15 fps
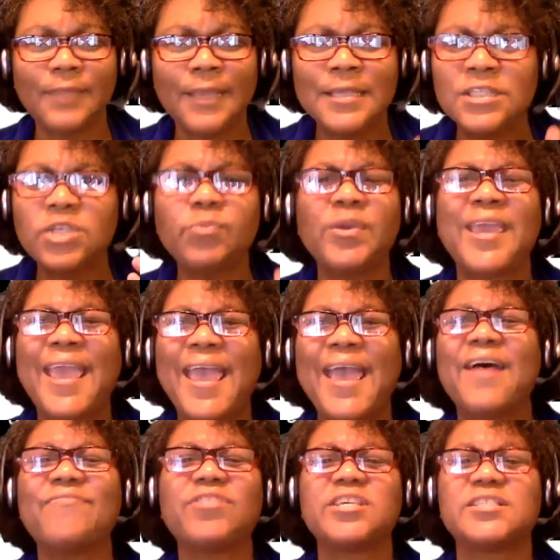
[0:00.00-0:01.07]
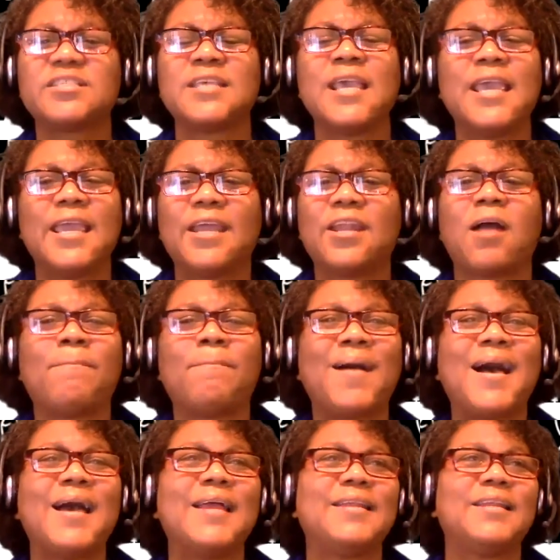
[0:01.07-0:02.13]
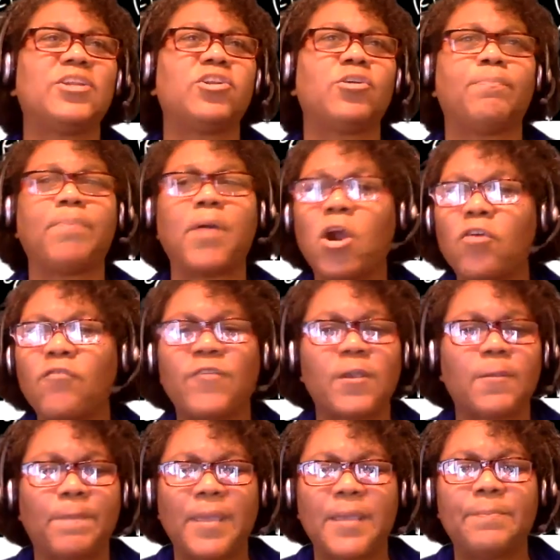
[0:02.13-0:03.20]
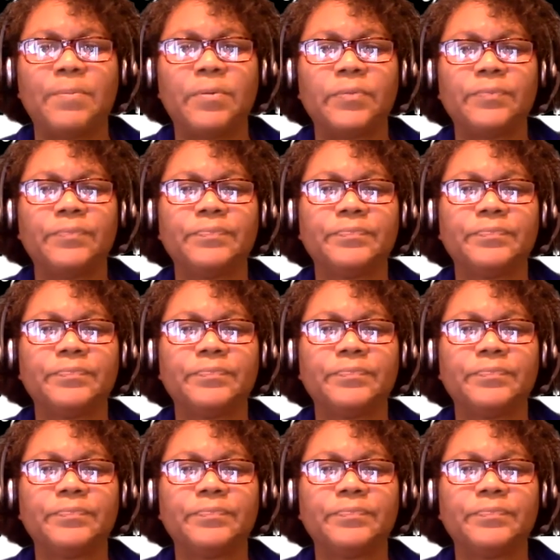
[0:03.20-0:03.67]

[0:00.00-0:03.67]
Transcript: And so we have this in our mind that they're perfect people